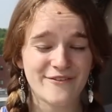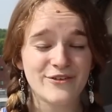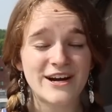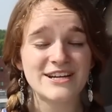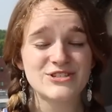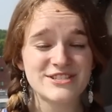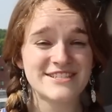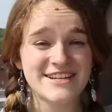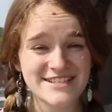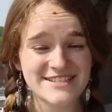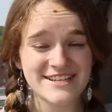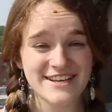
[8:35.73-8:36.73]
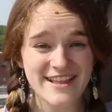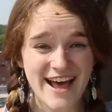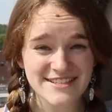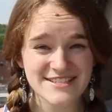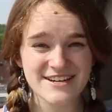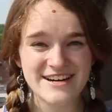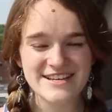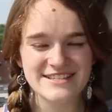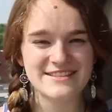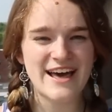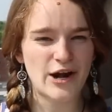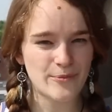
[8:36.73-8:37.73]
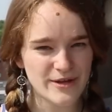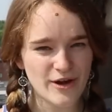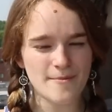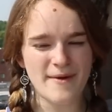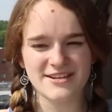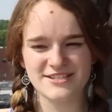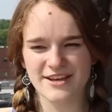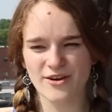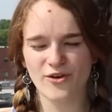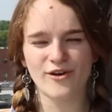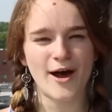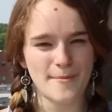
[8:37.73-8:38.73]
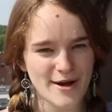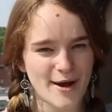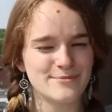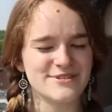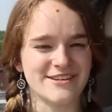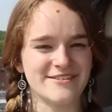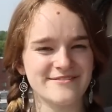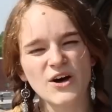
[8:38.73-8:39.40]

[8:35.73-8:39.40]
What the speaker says: If you're interested in seeing that series, that'll be on my channel coming up soon.